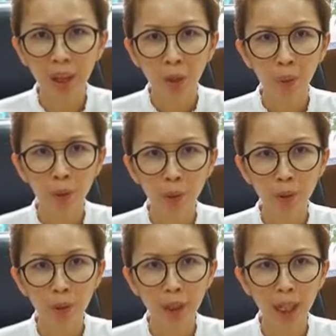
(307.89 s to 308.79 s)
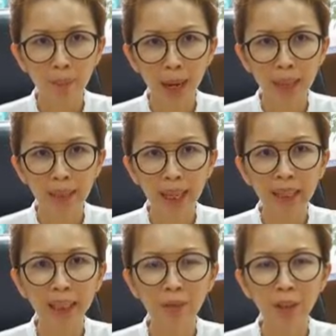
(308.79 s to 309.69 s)
which will shape an
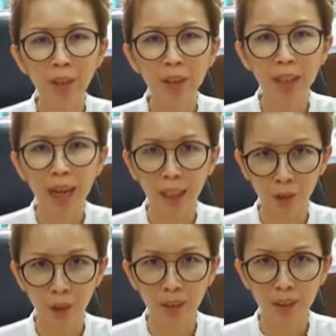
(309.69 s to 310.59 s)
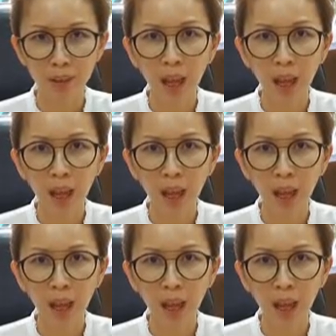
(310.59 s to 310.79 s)
individual's actions,